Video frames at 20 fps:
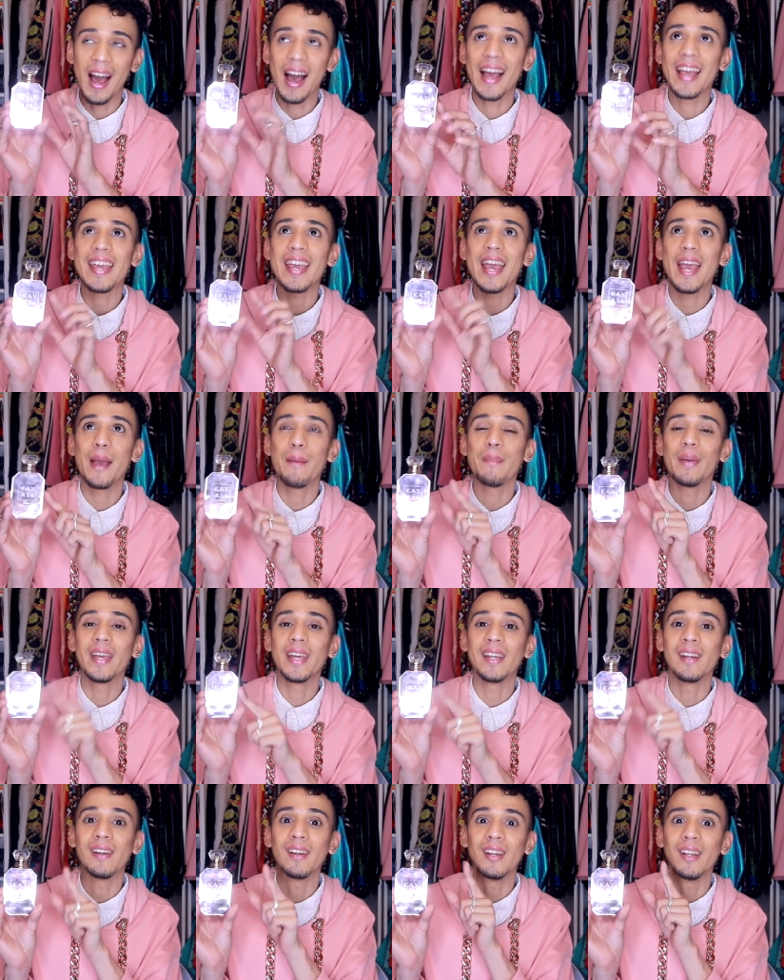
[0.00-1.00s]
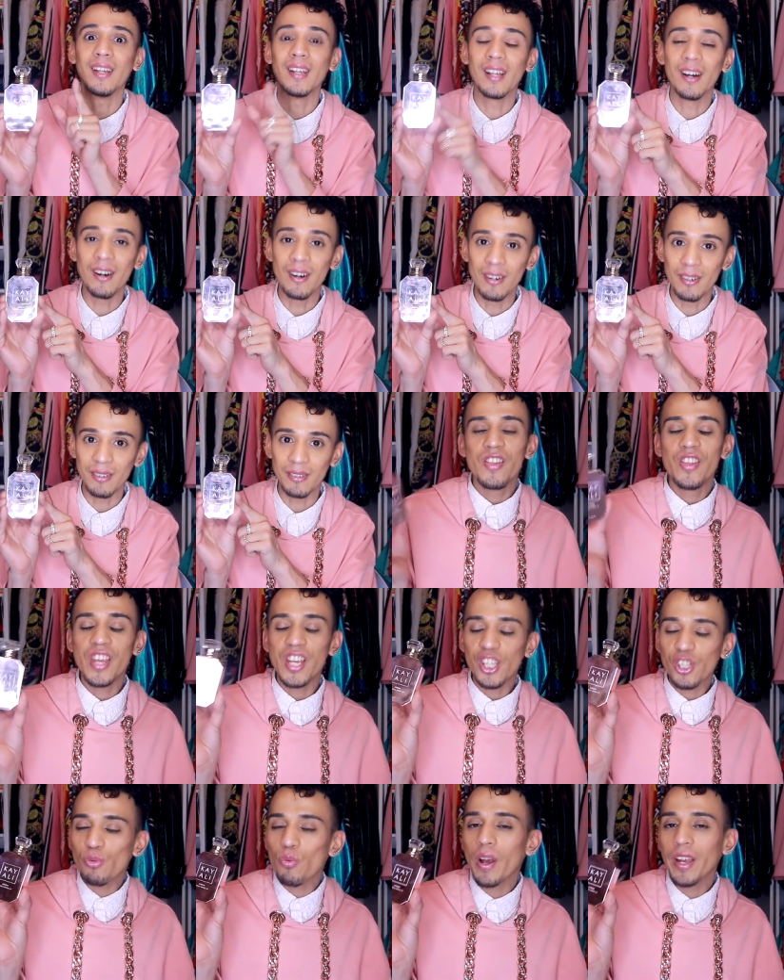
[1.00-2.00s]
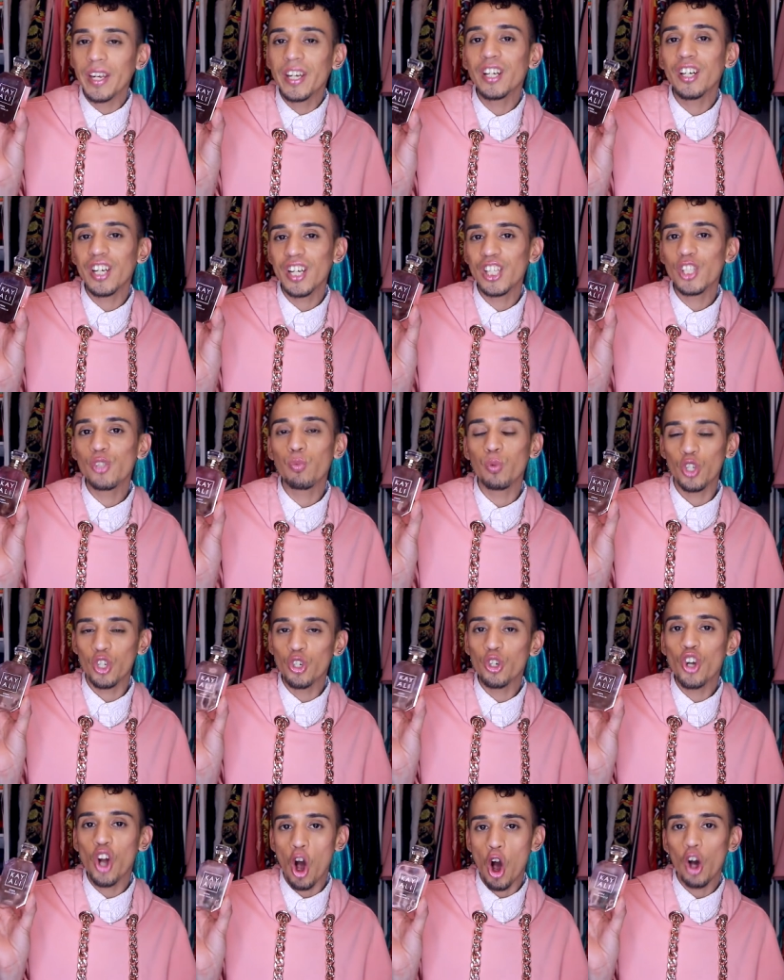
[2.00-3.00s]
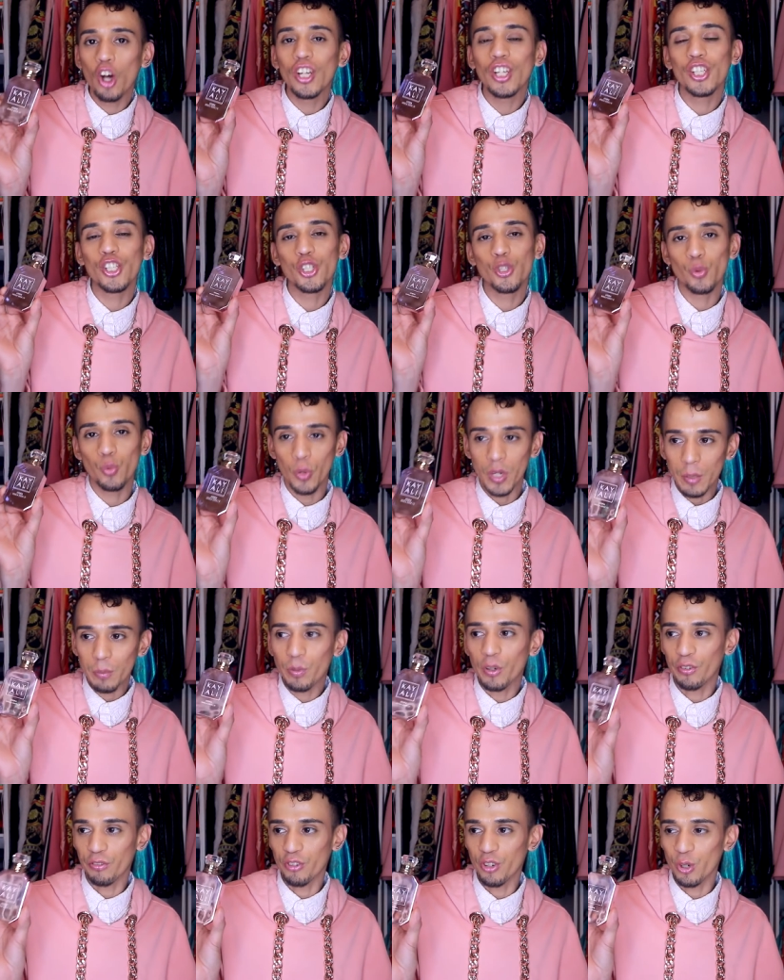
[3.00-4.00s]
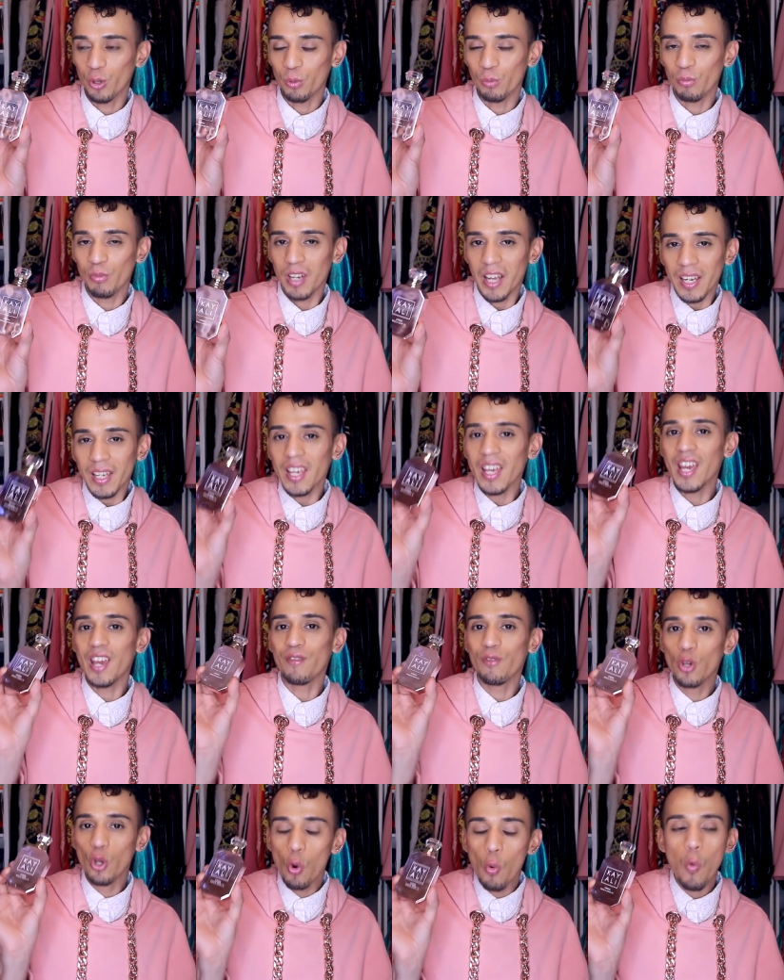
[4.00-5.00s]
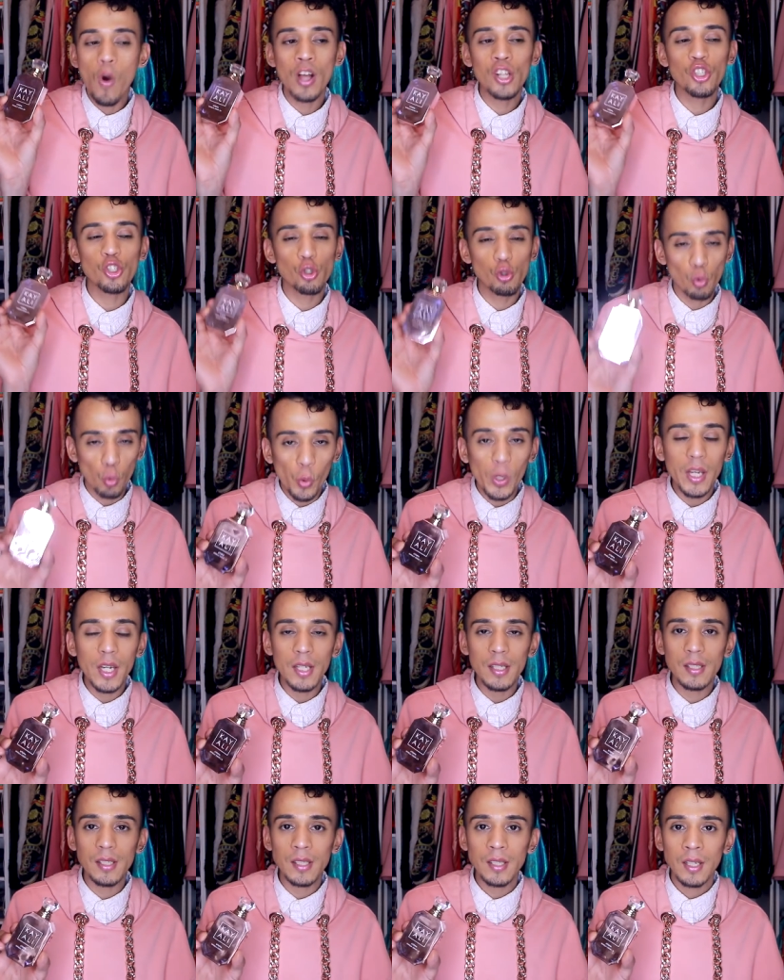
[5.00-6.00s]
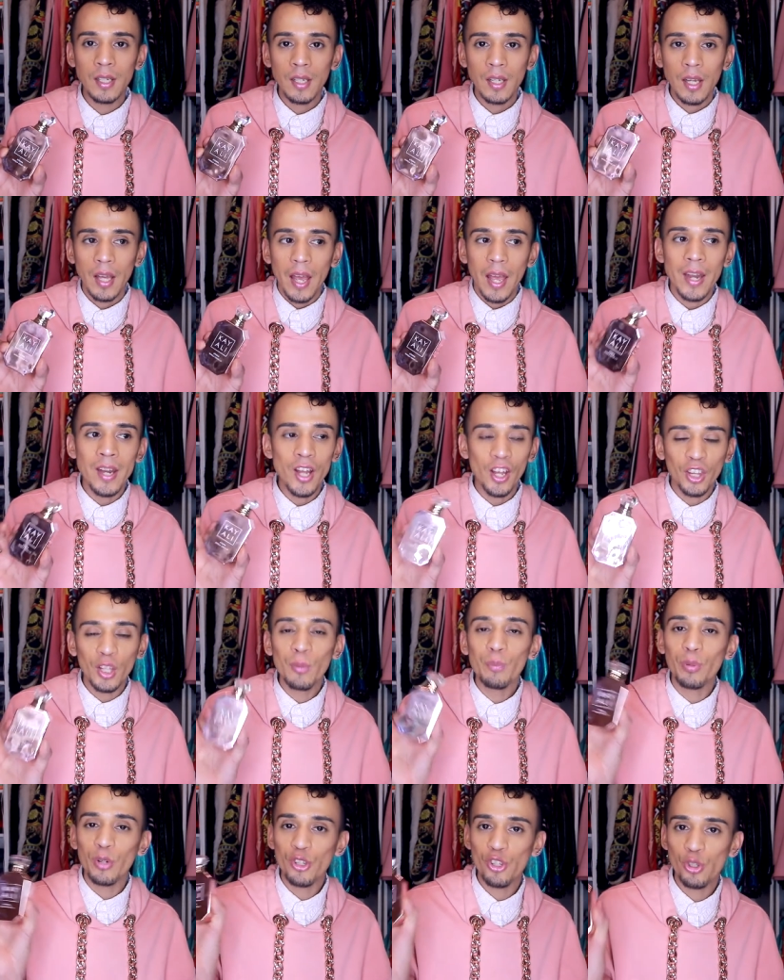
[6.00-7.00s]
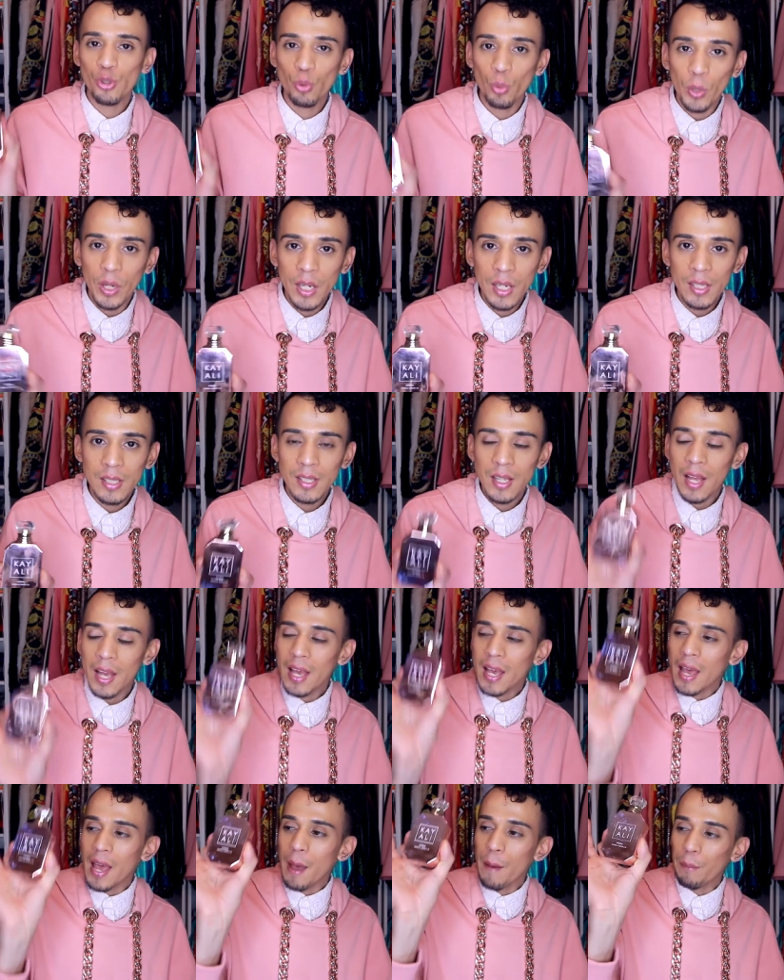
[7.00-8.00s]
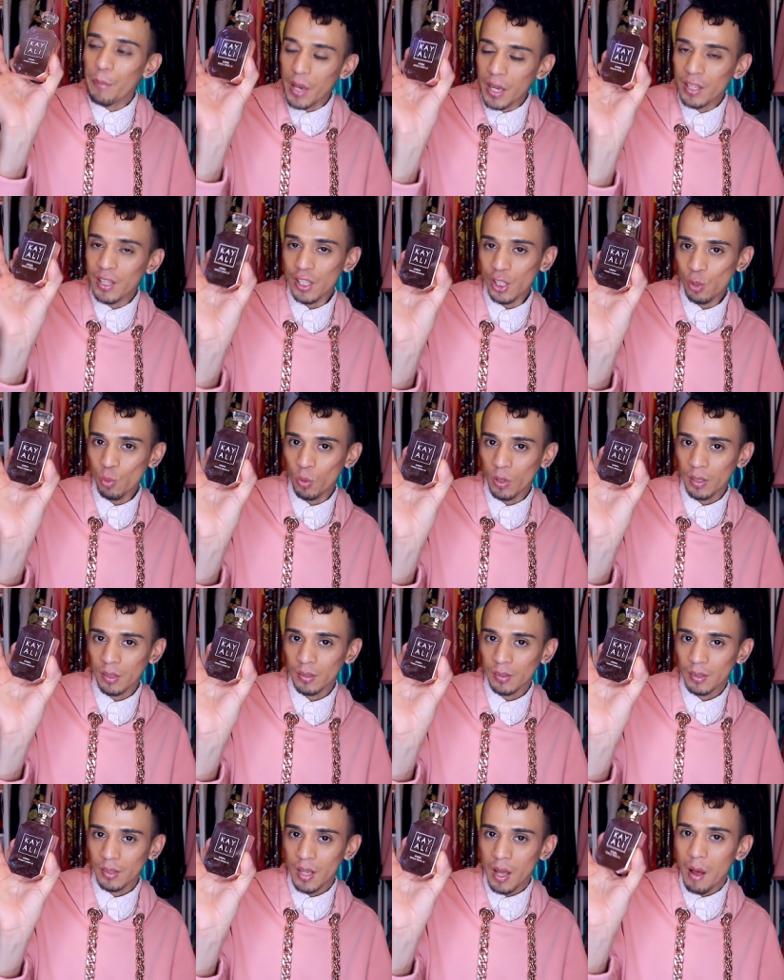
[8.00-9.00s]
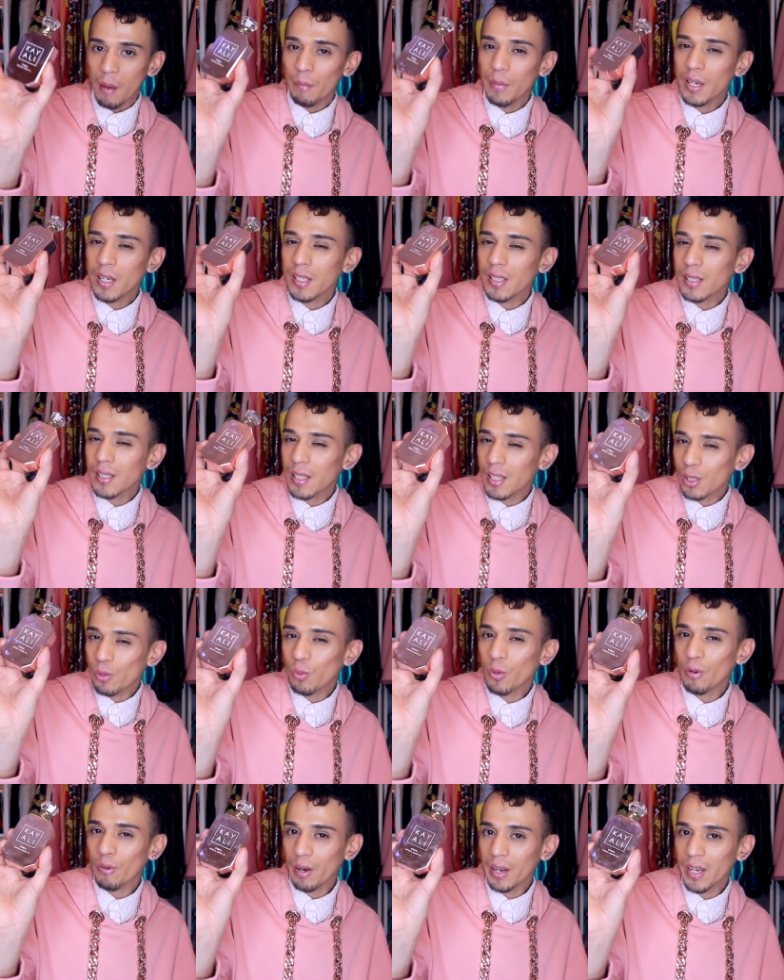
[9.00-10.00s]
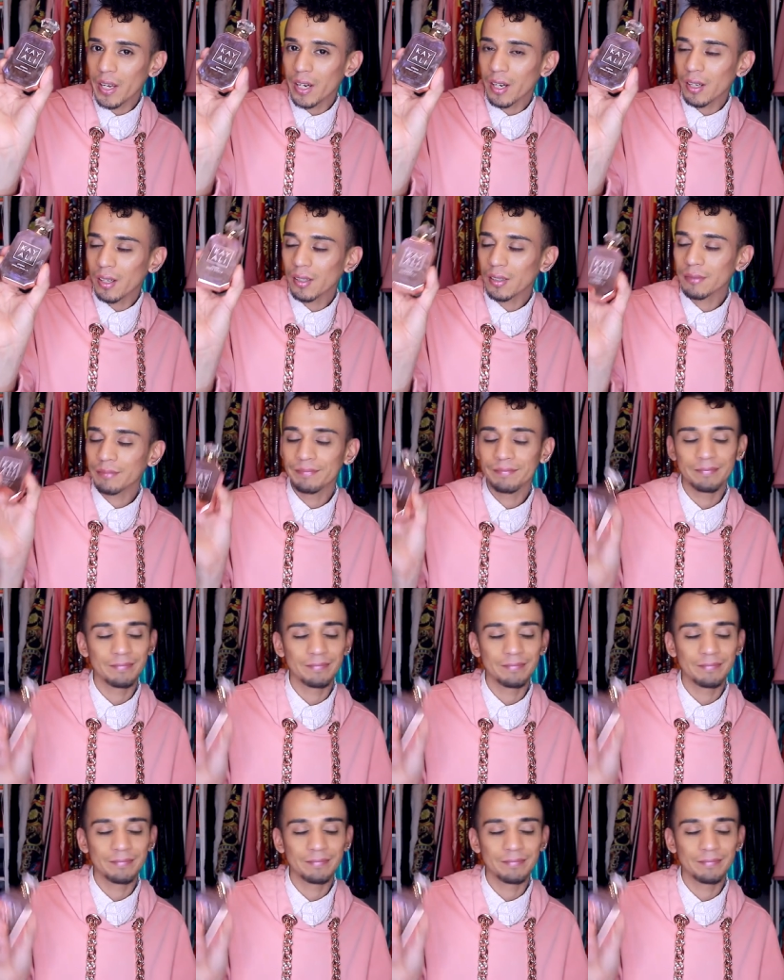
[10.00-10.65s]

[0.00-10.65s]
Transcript: I am in love. This right here is what you call a sweet perfume. Like if you want sweet and nothing but sweet, pick this one, because this one right here,